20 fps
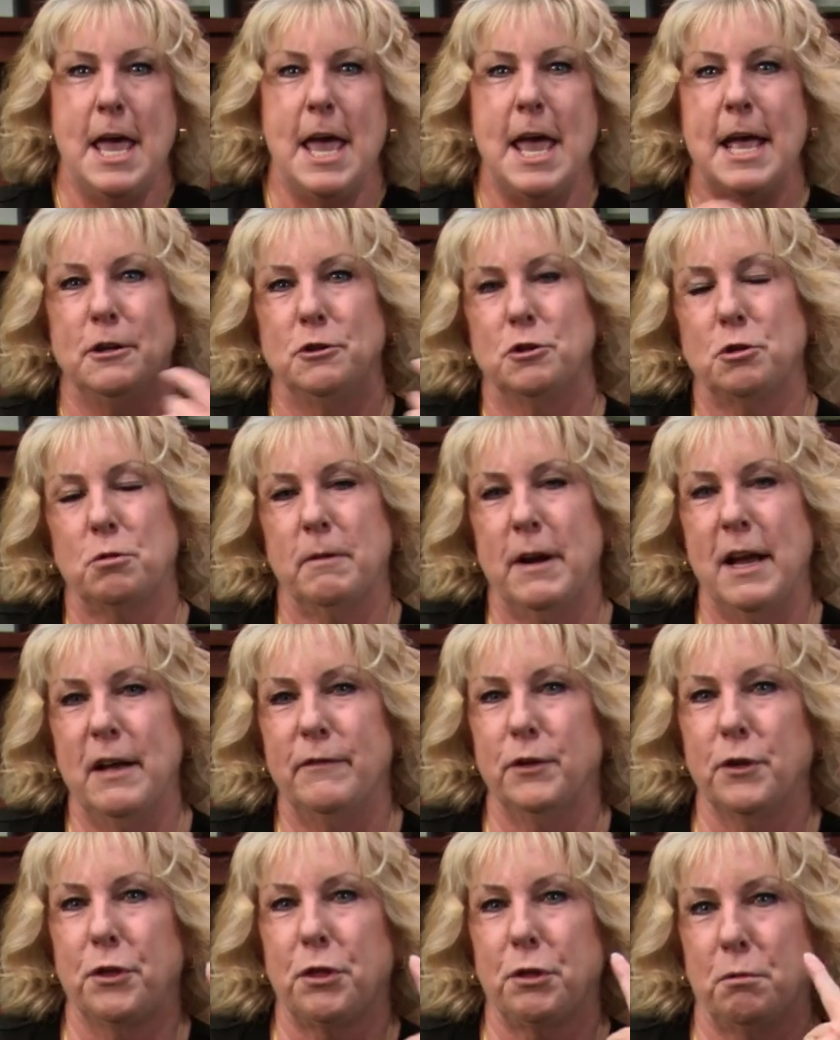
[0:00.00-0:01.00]
and
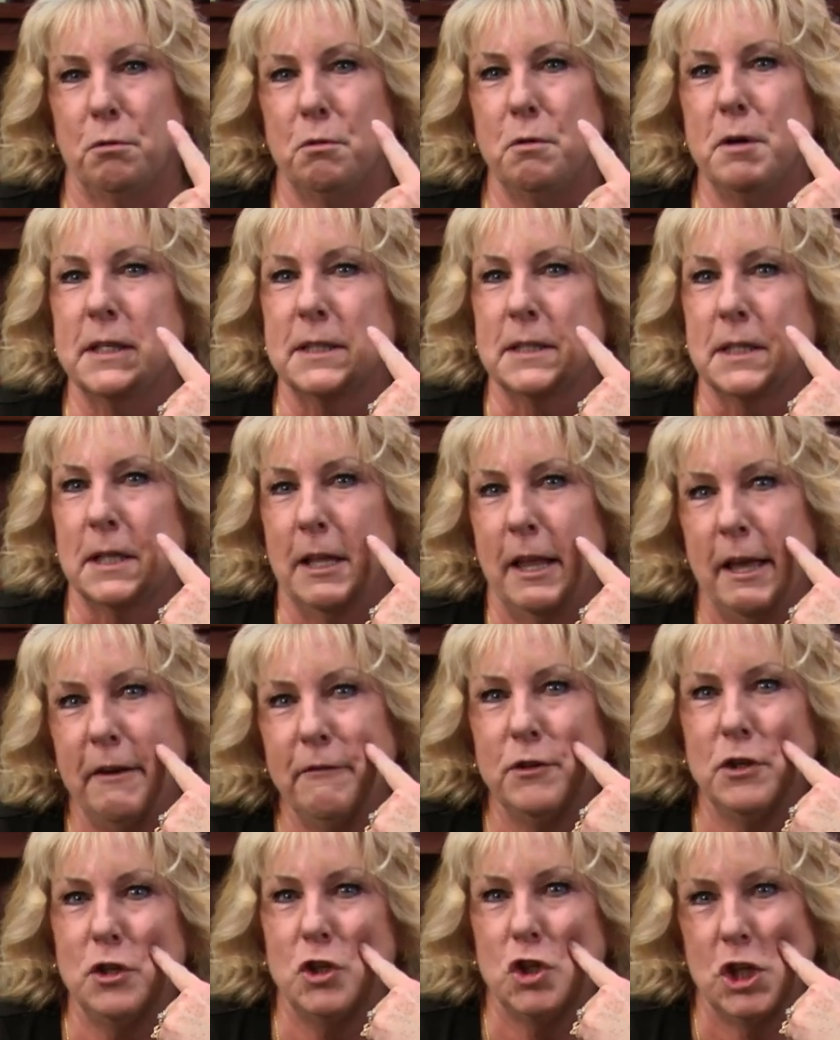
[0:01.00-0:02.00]
traveled through his
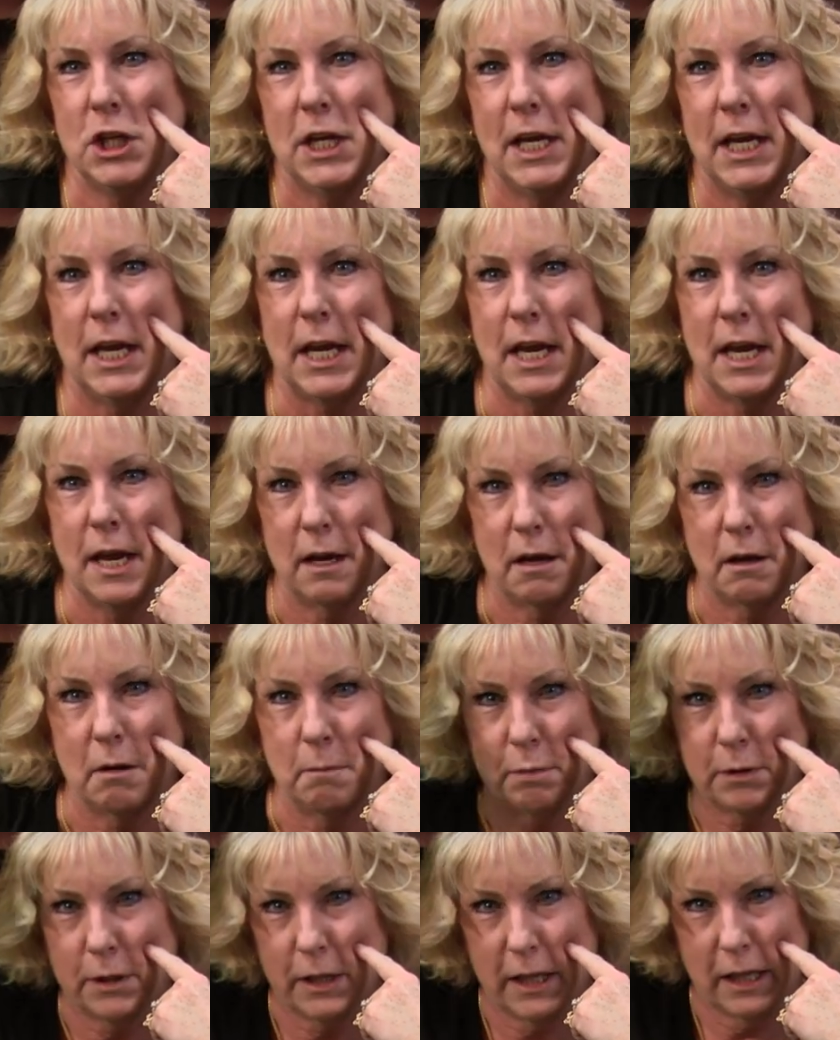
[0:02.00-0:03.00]
left cheek and
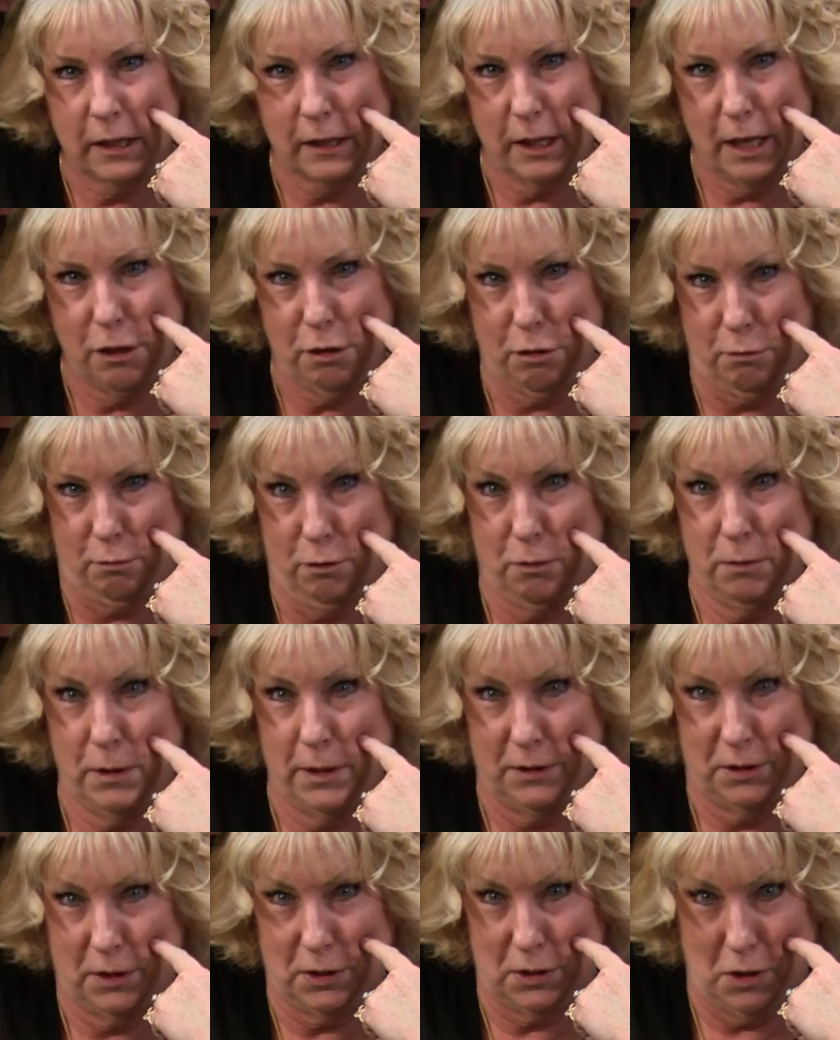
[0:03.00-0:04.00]
completely through
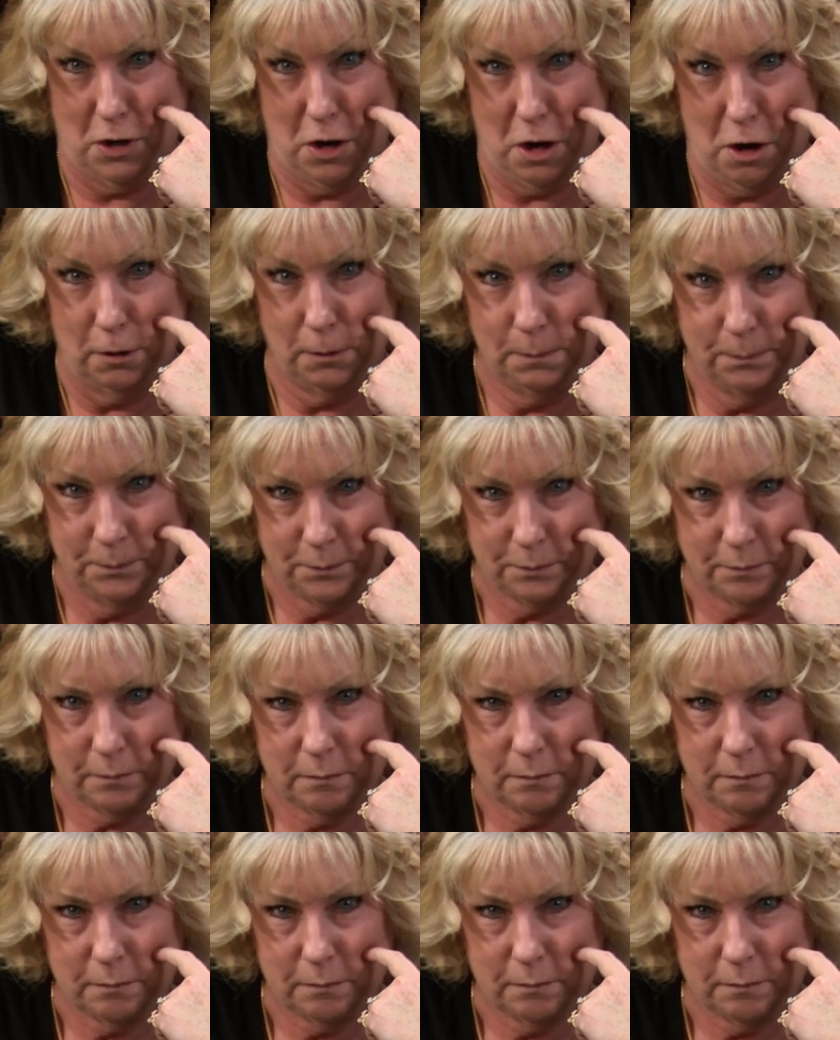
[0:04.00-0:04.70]
his skull